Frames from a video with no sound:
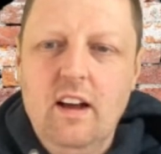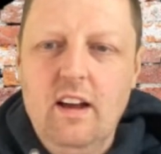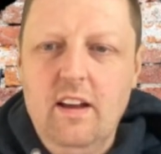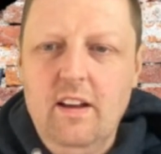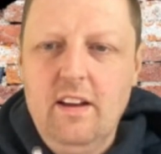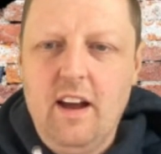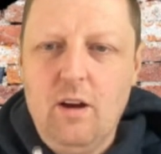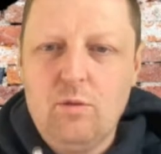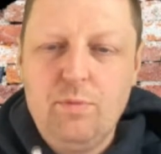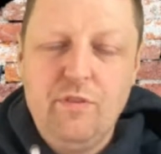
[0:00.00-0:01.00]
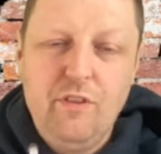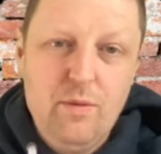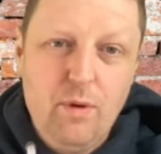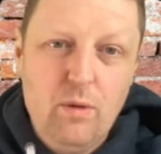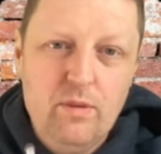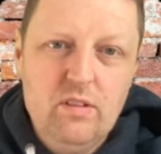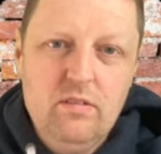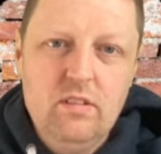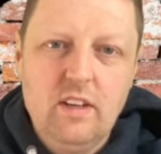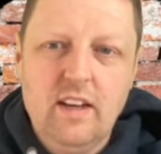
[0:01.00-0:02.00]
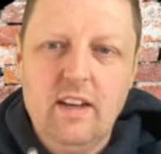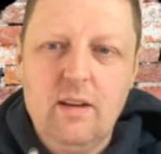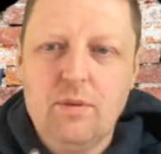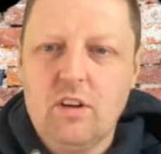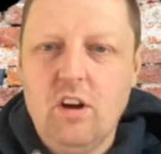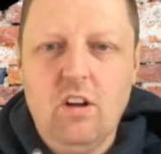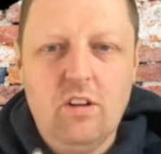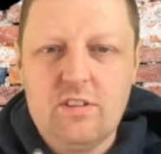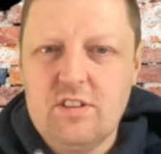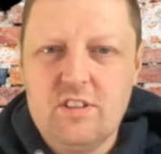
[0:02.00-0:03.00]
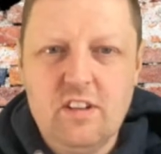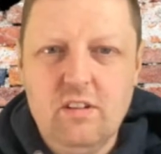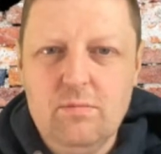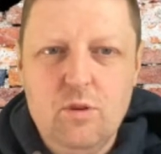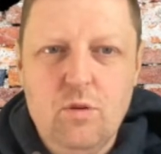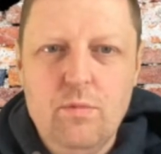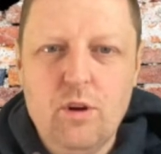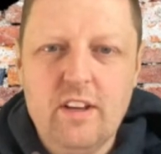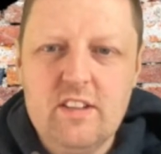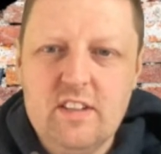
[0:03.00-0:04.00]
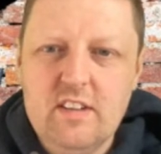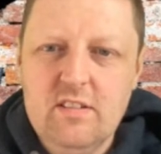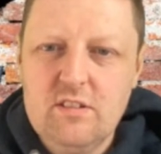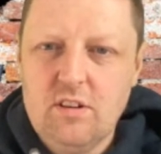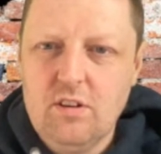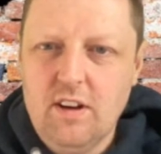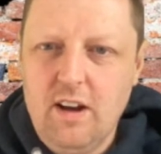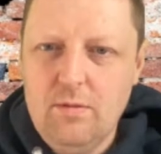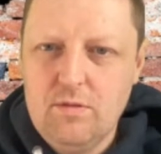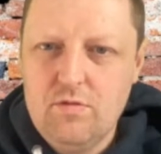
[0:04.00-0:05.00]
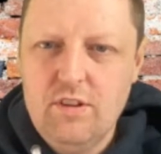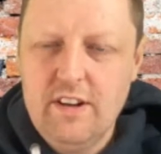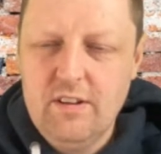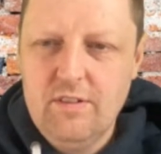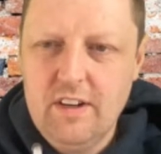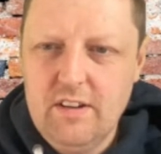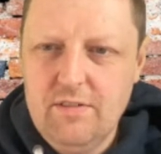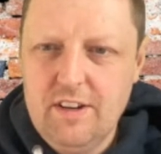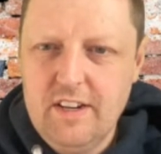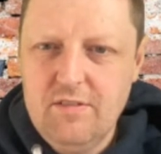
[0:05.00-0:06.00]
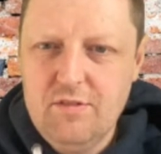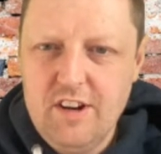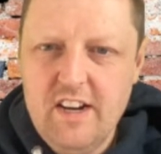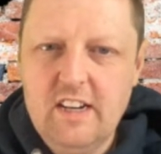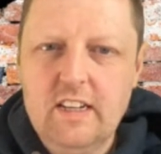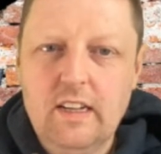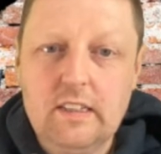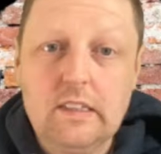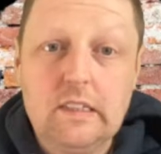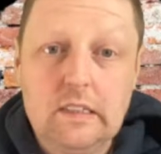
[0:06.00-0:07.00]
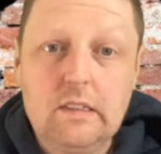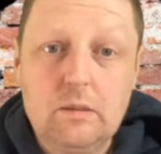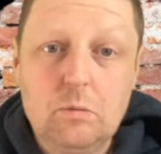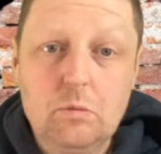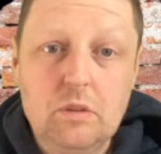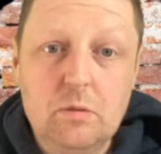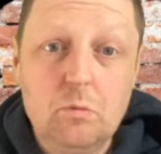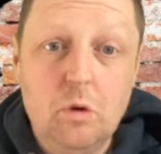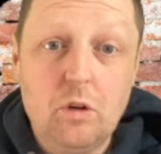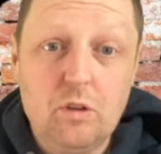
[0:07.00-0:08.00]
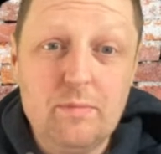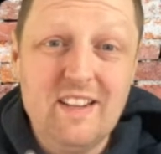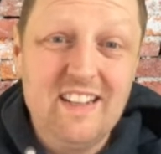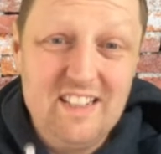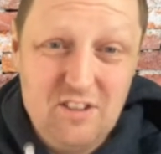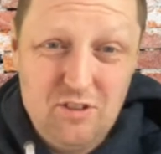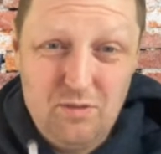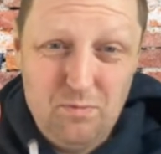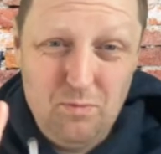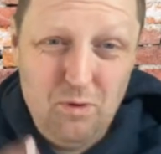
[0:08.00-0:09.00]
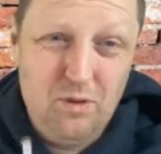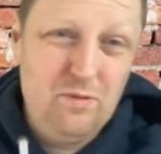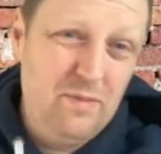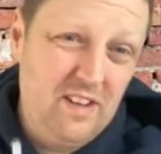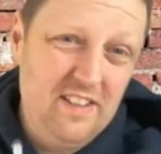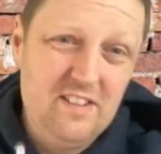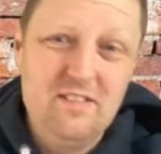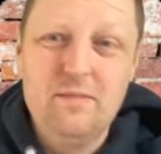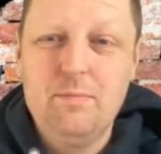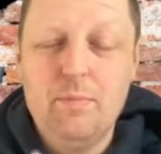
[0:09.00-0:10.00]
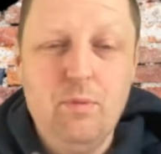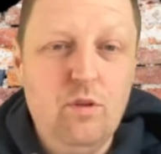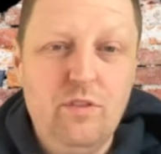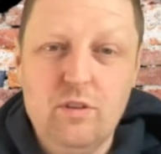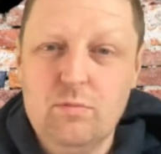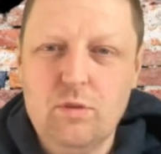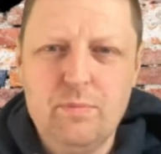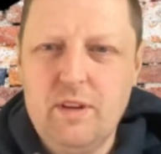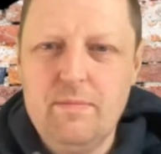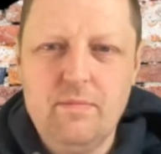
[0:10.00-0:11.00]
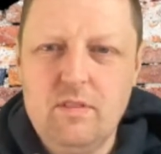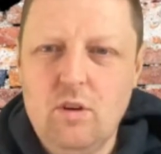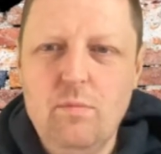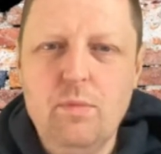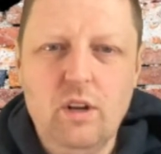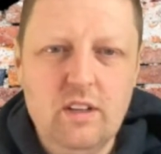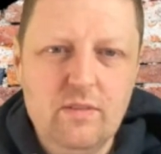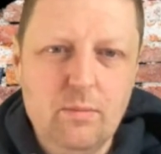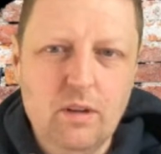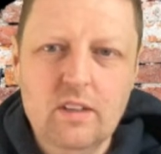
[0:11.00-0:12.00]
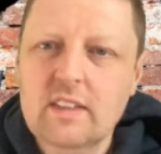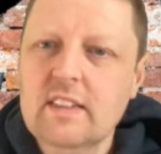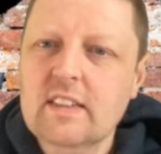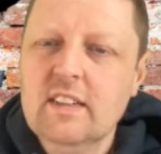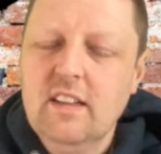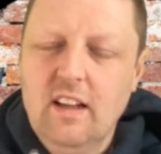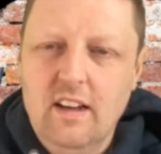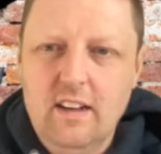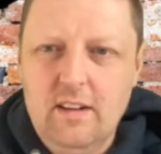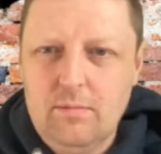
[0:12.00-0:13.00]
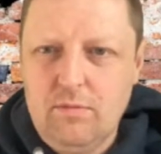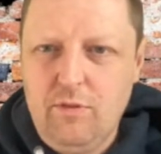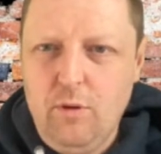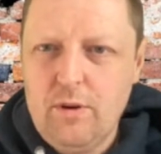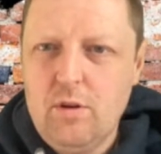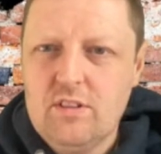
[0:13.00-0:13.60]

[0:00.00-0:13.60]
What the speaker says: I would prefer Botman, but Carlos is still no mug, is he? So I would really, really, really, really like one of them at least, just one of them at least. But both of them would be unbelievable. Before we go